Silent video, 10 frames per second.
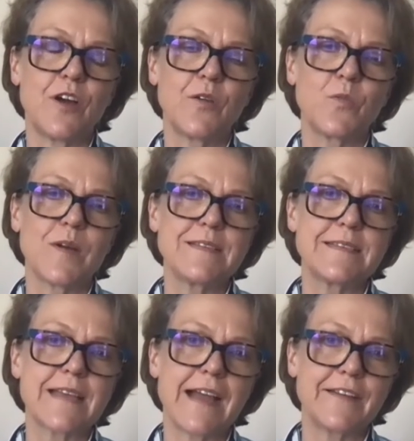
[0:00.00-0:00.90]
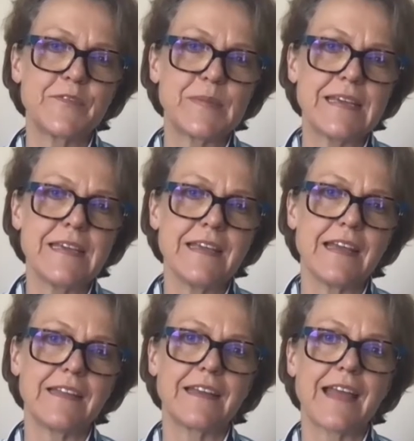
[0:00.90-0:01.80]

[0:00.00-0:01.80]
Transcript: on one side of me and the